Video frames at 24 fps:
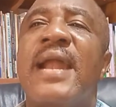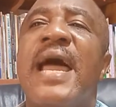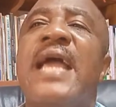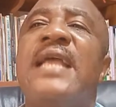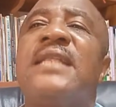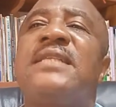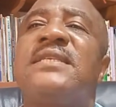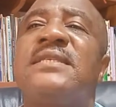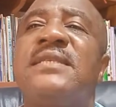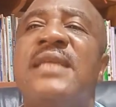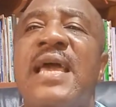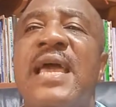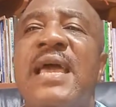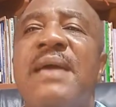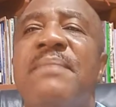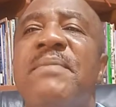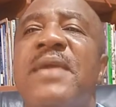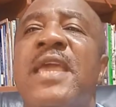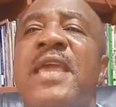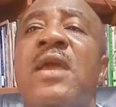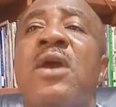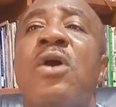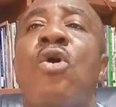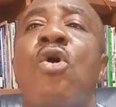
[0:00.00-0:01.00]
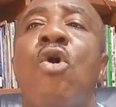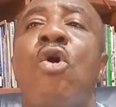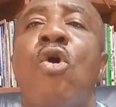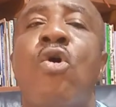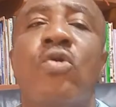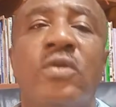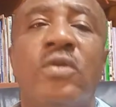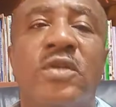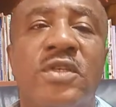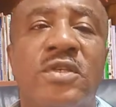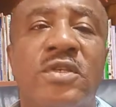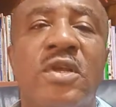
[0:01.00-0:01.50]
write them in
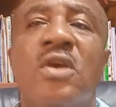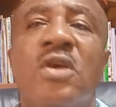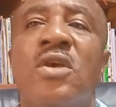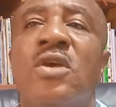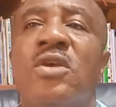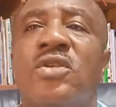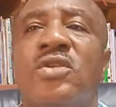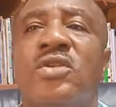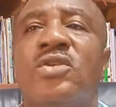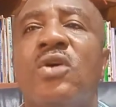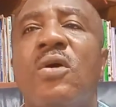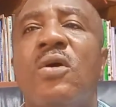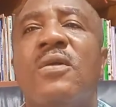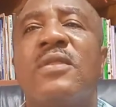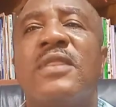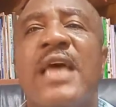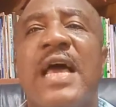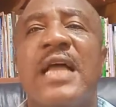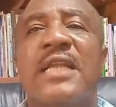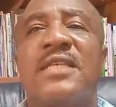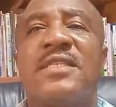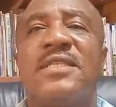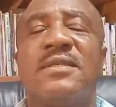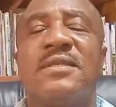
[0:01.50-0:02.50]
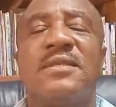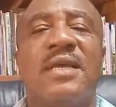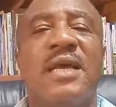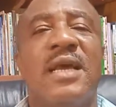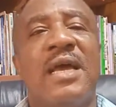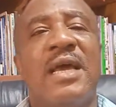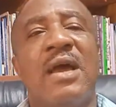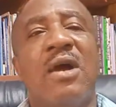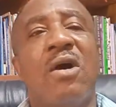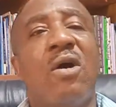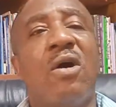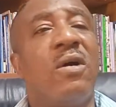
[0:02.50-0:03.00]
codes so that
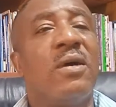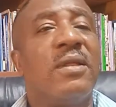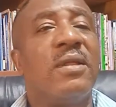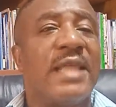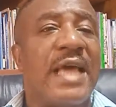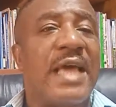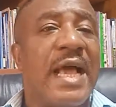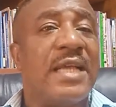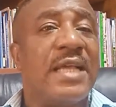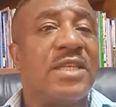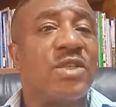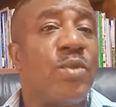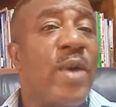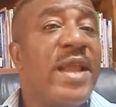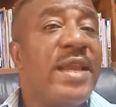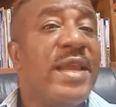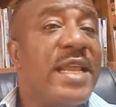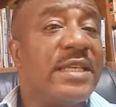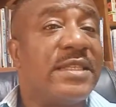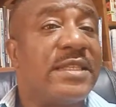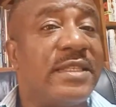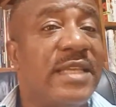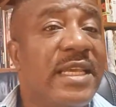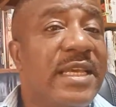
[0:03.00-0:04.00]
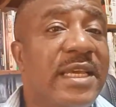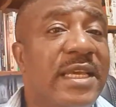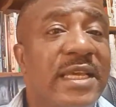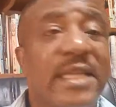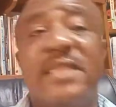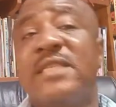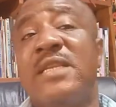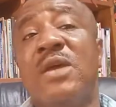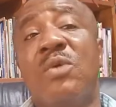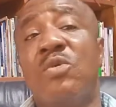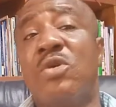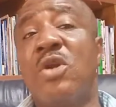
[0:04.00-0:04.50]
others, when they see
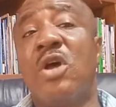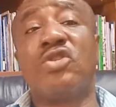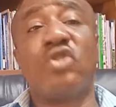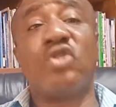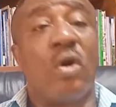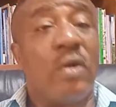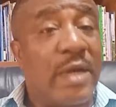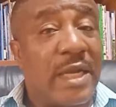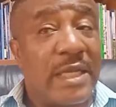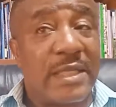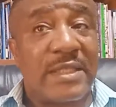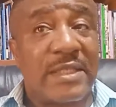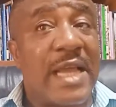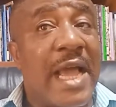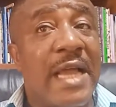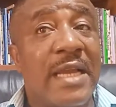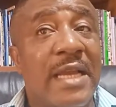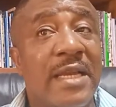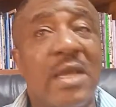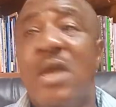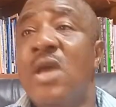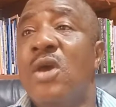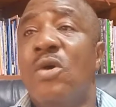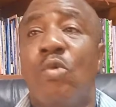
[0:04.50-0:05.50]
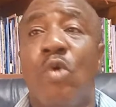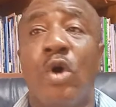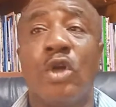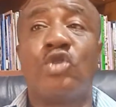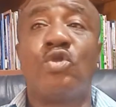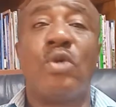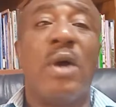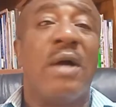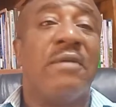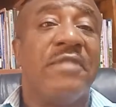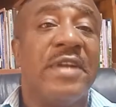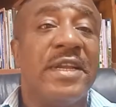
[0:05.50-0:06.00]
it, they will not understand
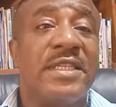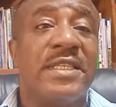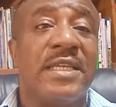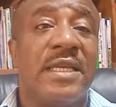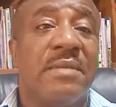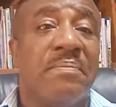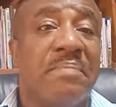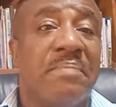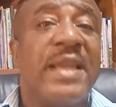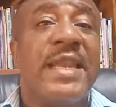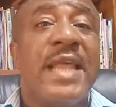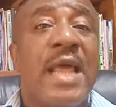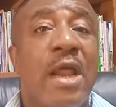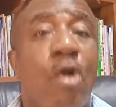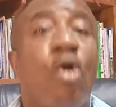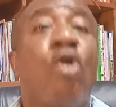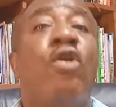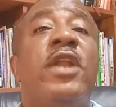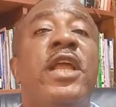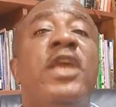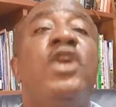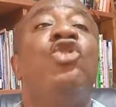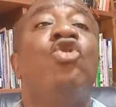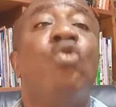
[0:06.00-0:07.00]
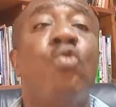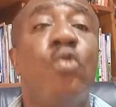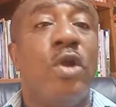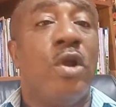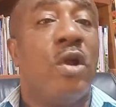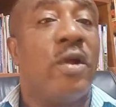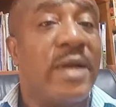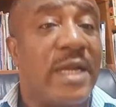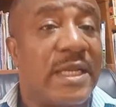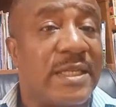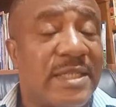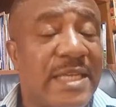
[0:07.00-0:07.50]
what you have written. But then only you
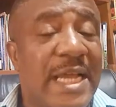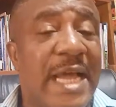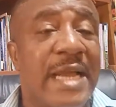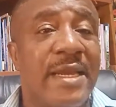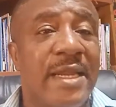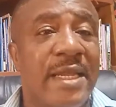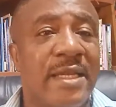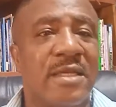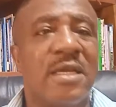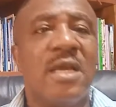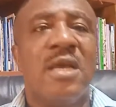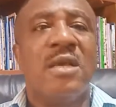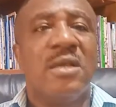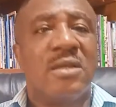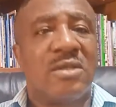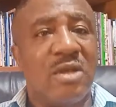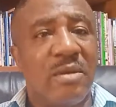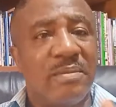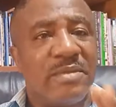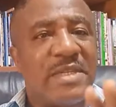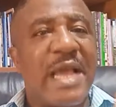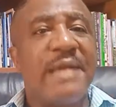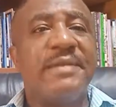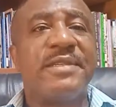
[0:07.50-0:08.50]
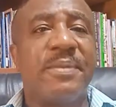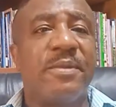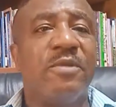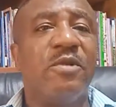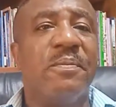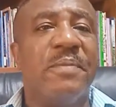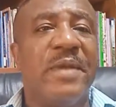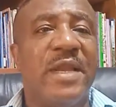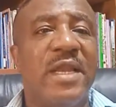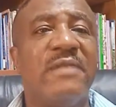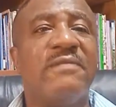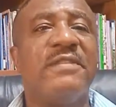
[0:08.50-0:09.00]
will understand it. Sometimes
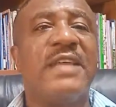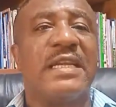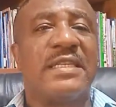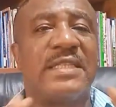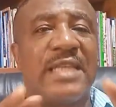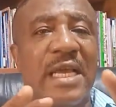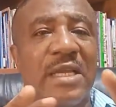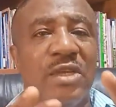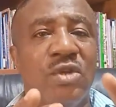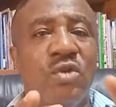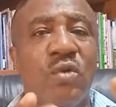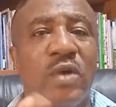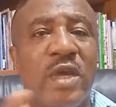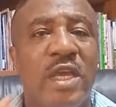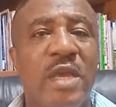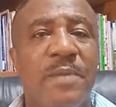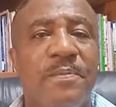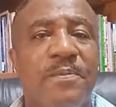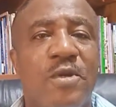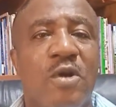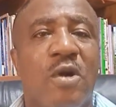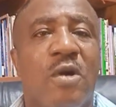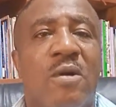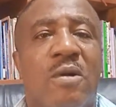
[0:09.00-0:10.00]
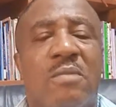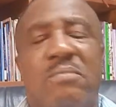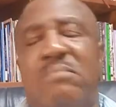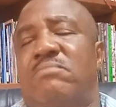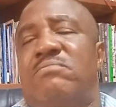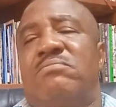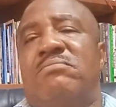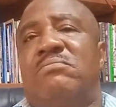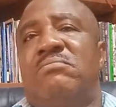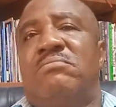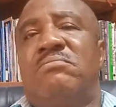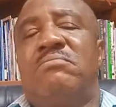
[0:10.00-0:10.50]
people believe that you keep your
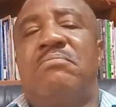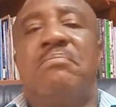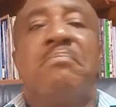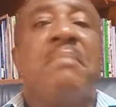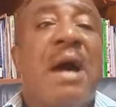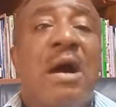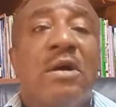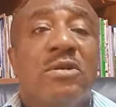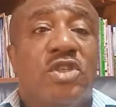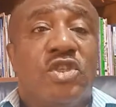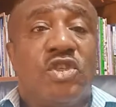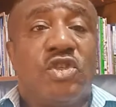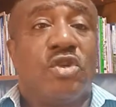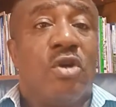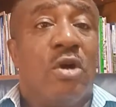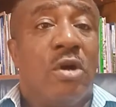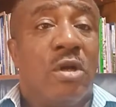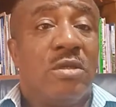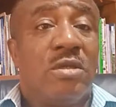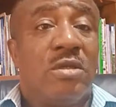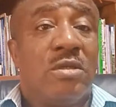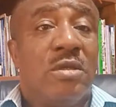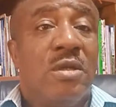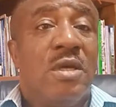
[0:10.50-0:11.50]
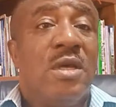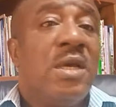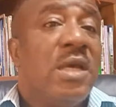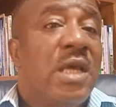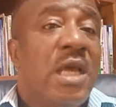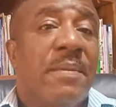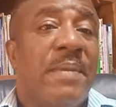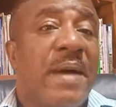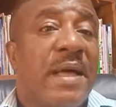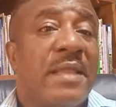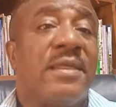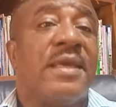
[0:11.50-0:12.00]
mouth shut
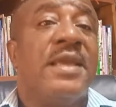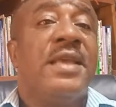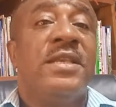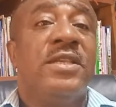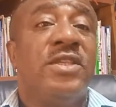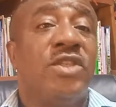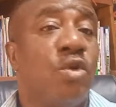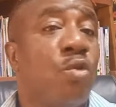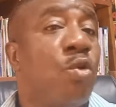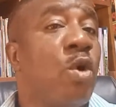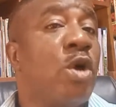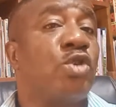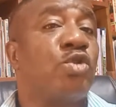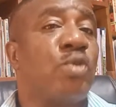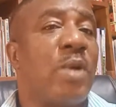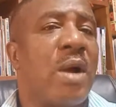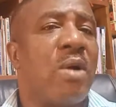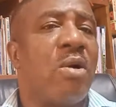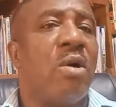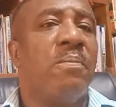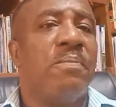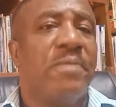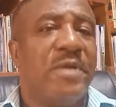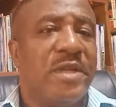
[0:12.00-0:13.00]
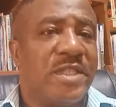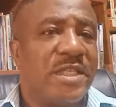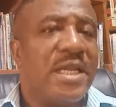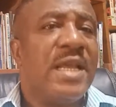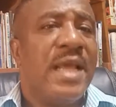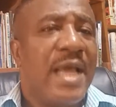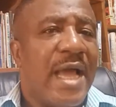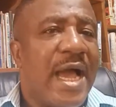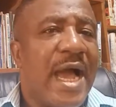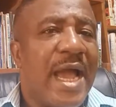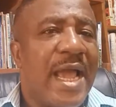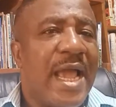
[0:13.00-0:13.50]
about things you want to accomplish.
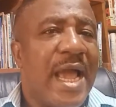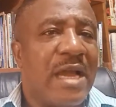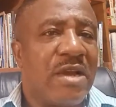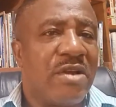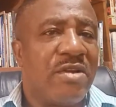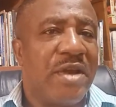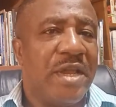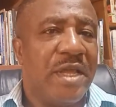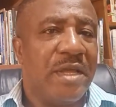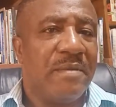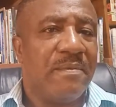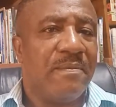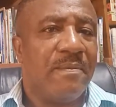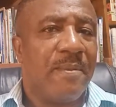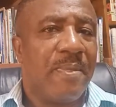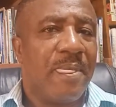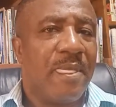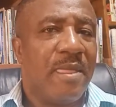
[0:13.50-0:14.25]
I agree.